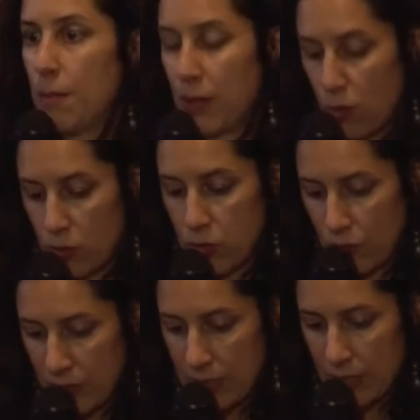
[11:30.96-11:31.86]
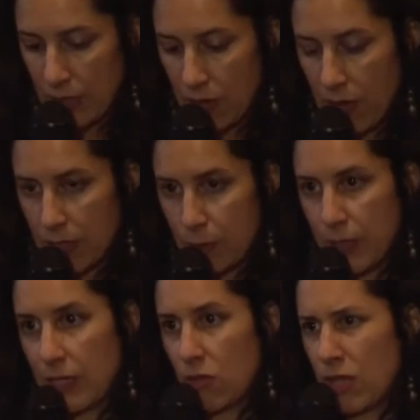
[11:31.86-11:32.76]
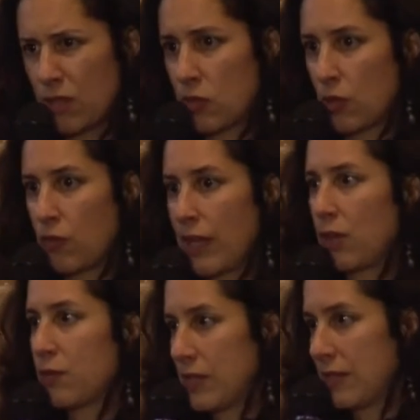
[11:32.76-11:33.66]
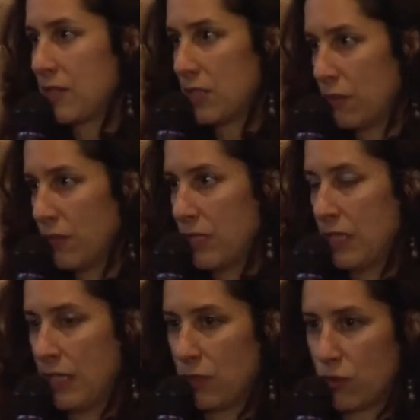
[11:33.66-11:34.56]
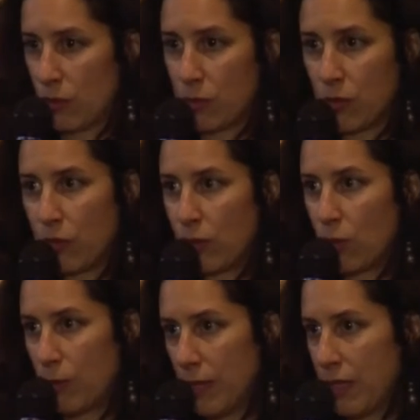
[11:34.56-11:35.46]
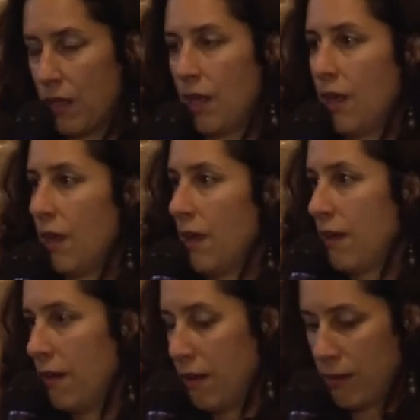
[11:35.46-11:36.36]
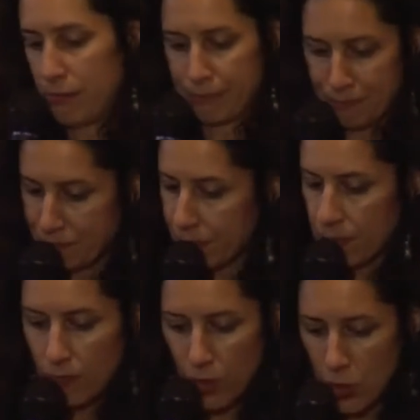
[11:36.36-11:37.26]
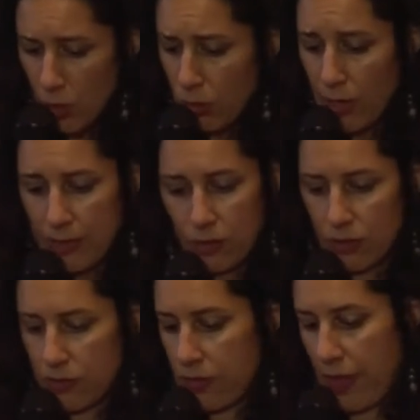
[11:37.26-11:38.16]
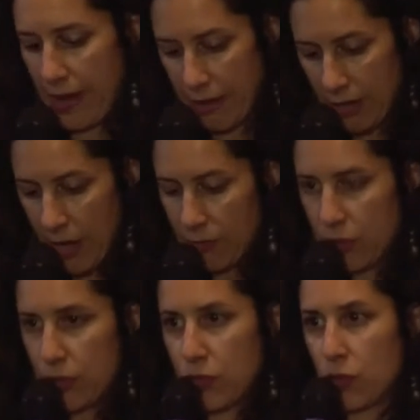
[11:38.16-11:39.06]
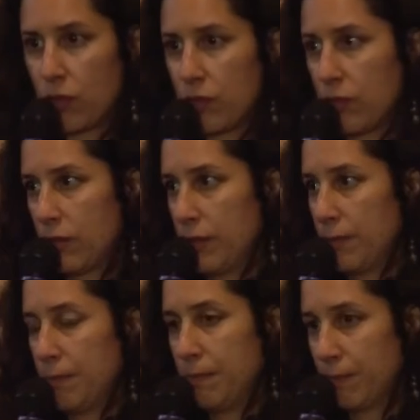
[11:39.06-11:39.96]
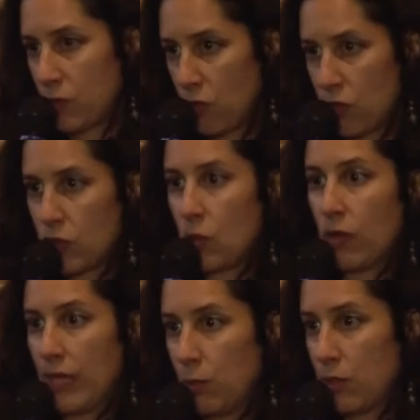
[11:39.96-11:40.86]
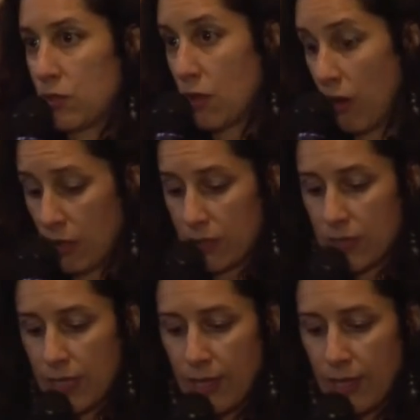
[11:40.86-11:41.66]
but also physical harassment, and really sort of lack of sensitivity in terms of women who had not their hair covered, or soldiers going in with dogs.